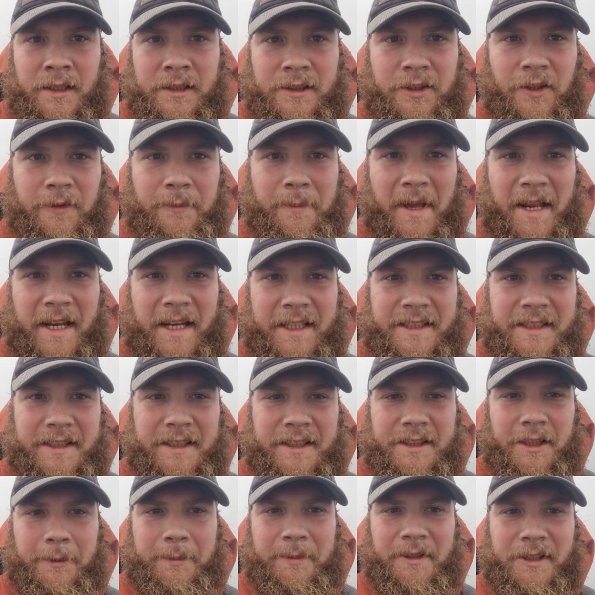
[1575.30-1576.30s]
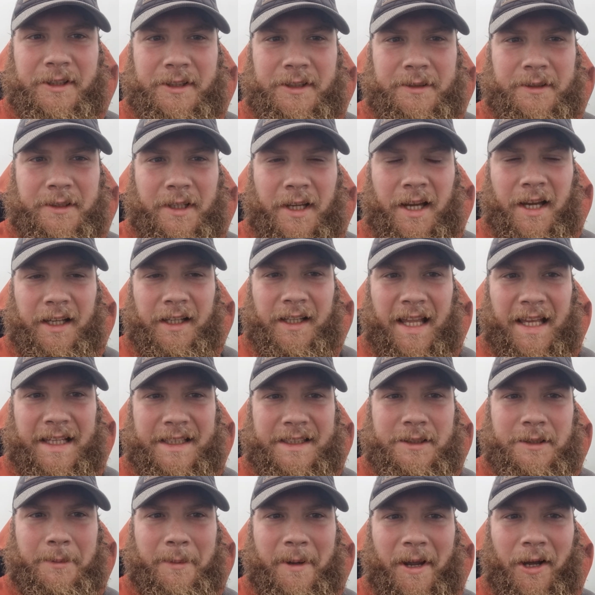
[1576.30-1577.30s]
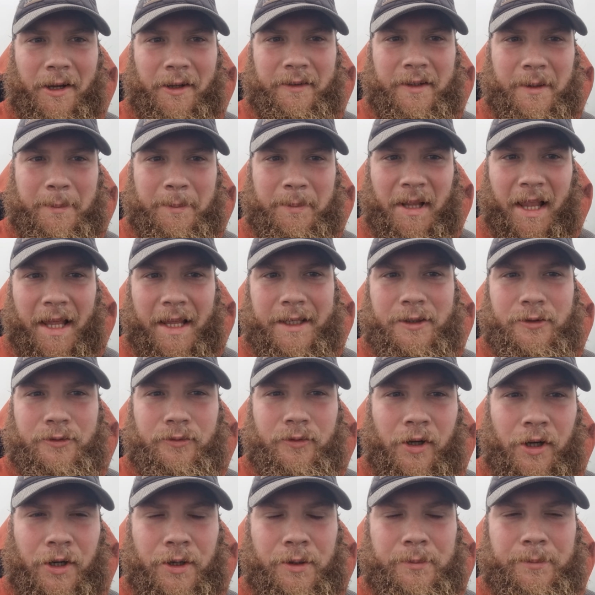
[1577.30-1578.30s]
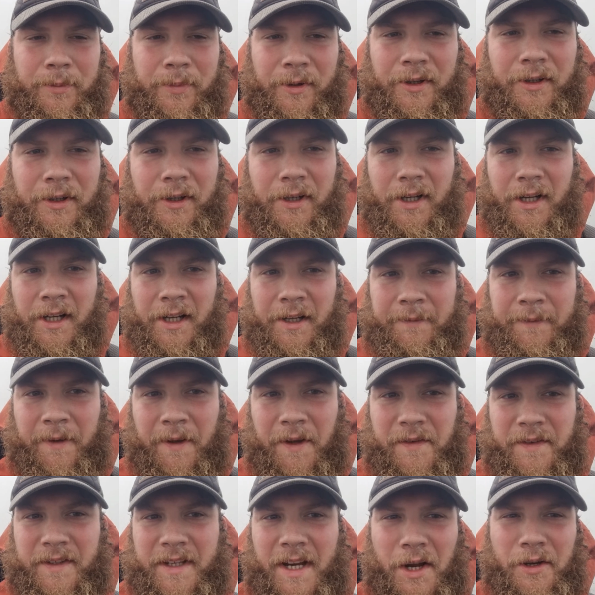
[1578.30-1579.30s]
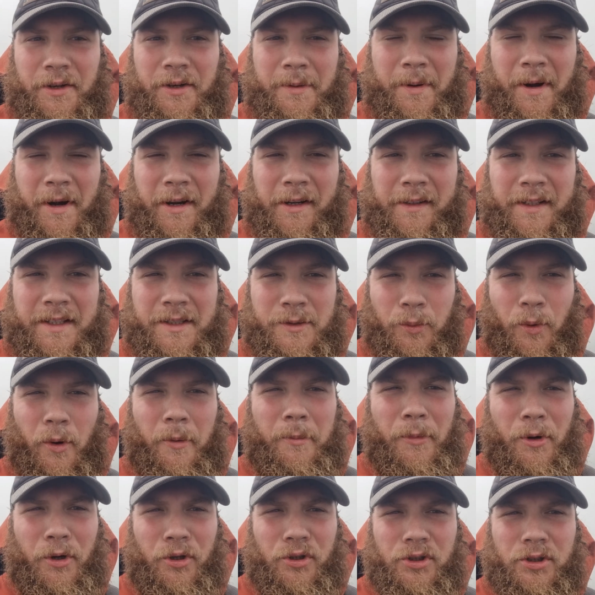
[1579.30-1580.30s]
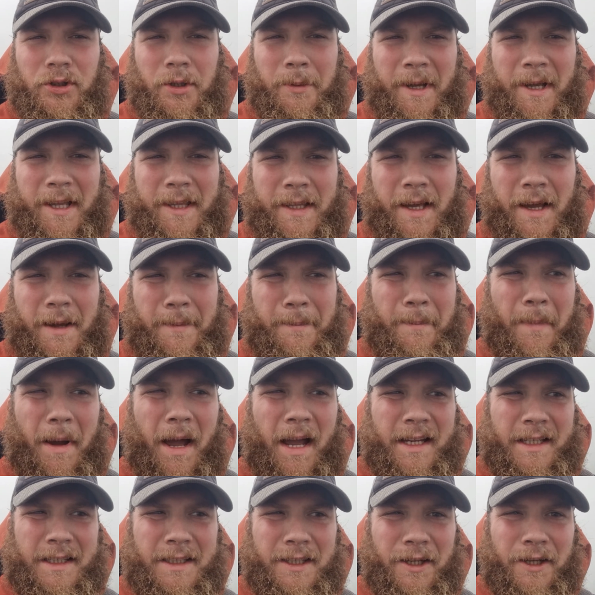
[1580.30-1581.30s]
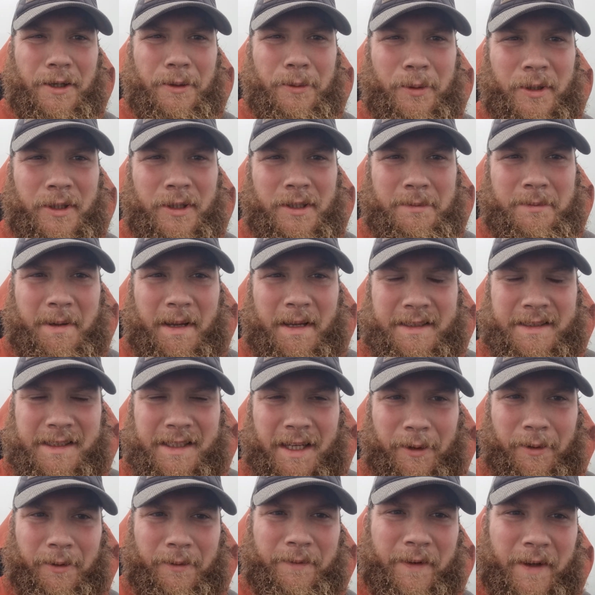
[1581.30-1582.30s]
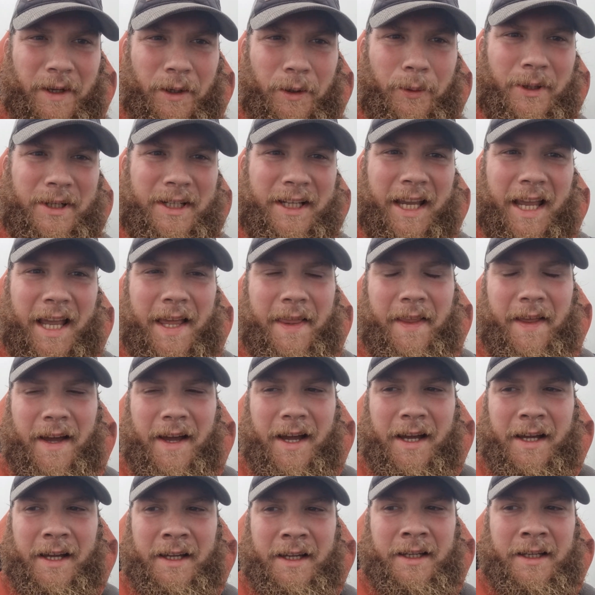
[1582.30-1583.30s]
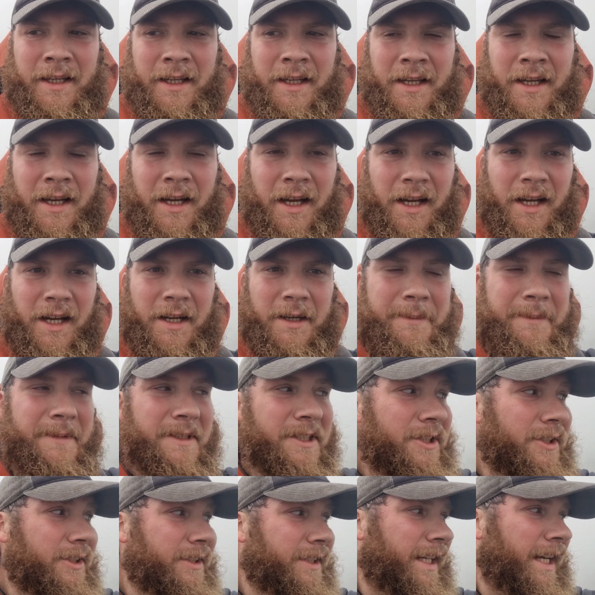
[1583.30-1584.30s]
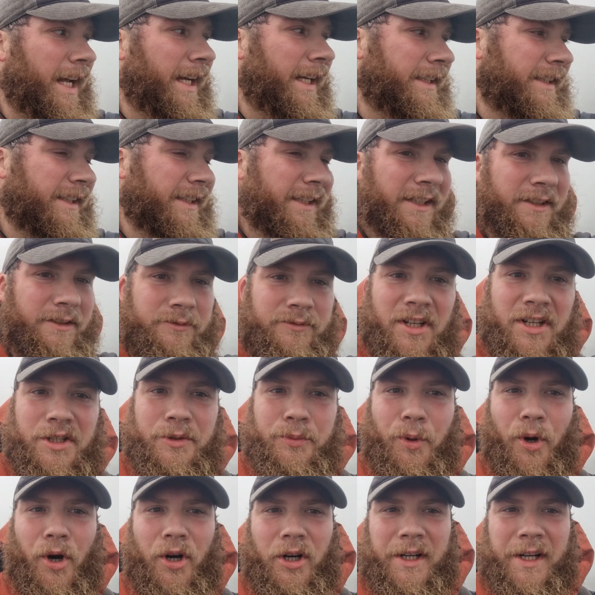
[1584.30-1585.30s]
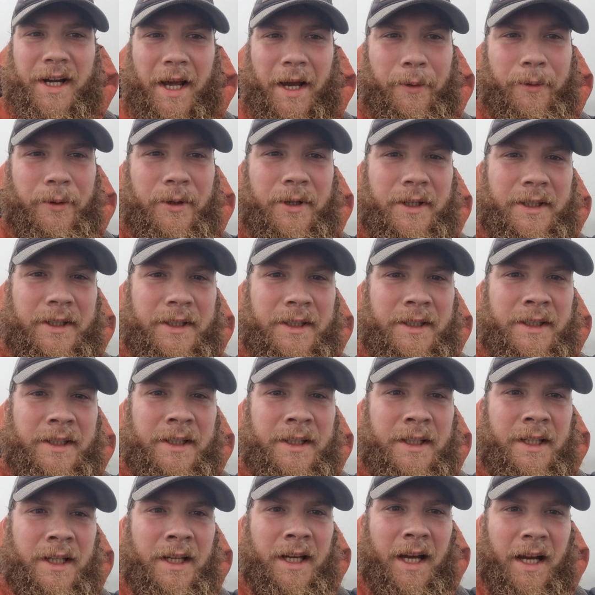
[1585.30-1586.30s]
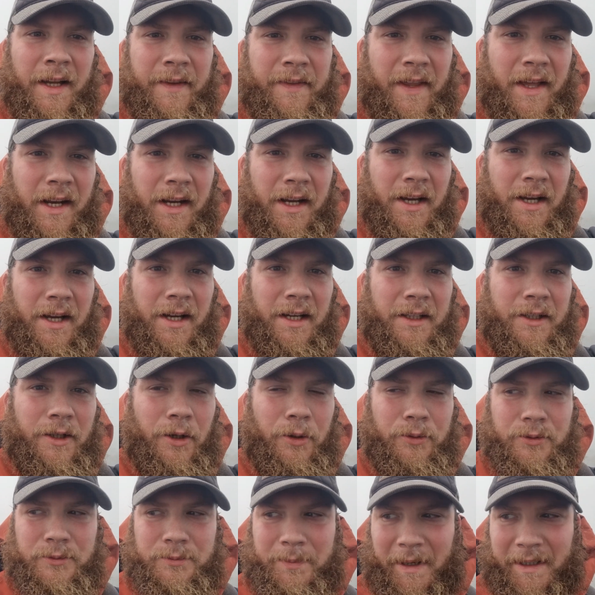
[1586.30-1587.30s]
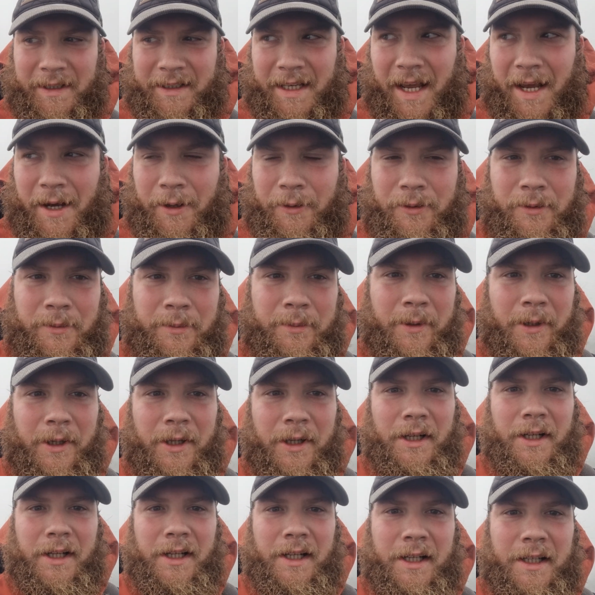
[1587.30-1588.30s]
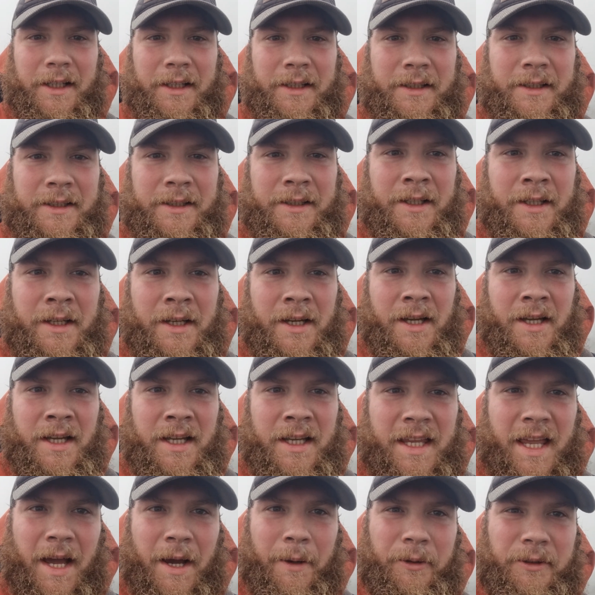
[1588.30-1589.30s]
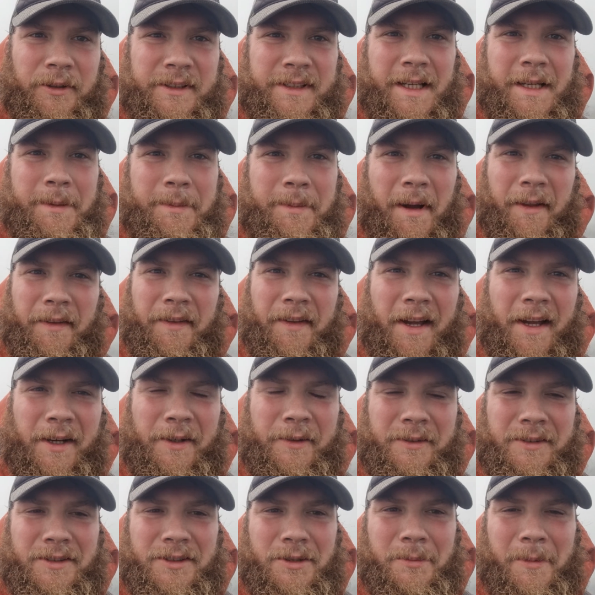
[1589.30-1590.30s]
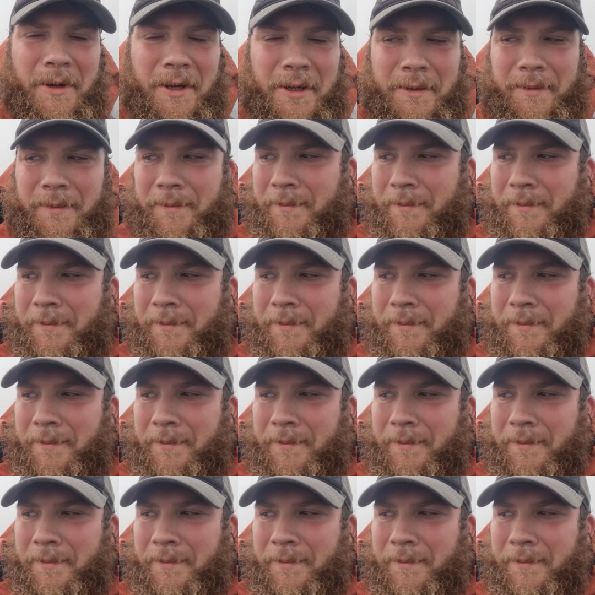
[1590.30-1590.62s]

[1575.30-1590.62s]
So I've made it to the top of the last summit on the planned route, but further down apparently there's one more summit that I might do. Depends how I feel when I get there. It's just a nice ridge walk now, and then goes back down. But yeah, we'll see about that other summit.